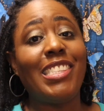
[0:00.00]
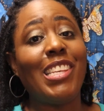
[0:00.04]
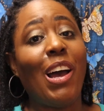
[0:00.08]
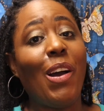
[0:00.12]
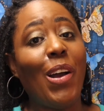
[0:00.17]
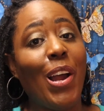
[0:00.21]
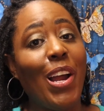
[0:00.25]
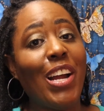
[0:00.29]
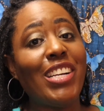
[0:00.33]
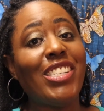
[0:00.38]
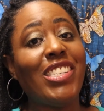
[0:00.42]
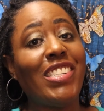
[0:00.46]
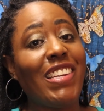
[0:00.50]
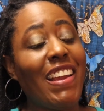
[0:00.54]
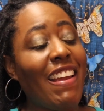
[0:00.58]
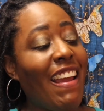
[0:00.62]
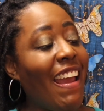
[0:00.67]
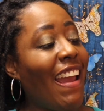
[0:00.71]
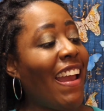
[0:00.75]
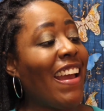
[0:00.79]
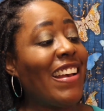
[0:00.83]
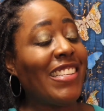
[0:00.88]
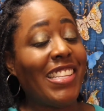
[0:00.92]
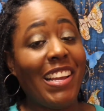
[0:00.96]
So here she
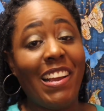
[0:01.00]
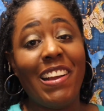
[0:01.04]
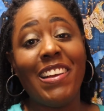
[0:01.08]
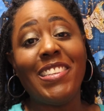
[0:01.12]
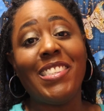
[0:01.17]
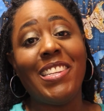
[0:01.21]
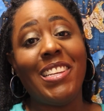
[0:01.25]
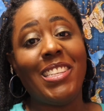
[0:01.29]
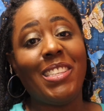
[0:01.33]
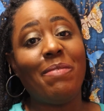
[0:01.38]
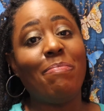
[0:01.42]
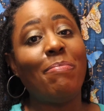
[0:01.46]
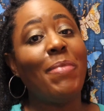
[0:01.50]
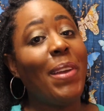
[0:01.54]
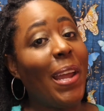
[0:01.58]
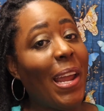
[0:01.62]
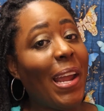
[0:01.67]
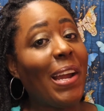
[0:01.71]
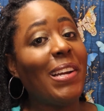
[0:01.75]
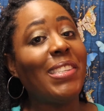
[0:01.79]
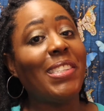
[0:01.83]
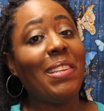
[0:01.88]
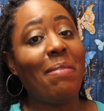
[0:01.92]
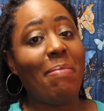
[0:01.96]
is. Here's the
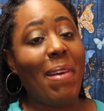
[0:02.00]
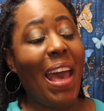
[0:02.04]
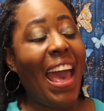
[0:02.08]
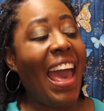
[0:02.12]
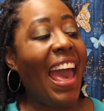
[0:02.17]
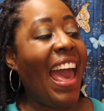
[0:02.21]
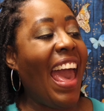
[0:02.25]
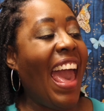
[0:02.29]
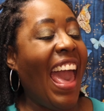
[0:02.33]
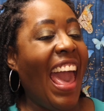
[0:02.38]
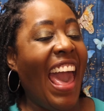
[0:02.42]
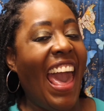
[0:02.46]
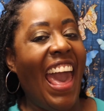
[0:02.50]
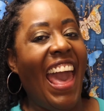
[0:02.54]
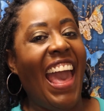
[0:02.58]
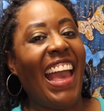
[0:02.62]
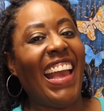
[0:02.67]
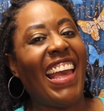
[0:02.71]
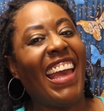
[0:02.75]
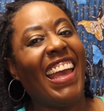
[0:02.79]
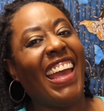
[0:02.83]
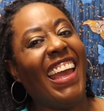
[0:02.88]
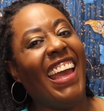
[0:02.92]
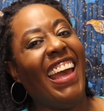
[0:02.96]

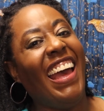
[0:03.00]
bag.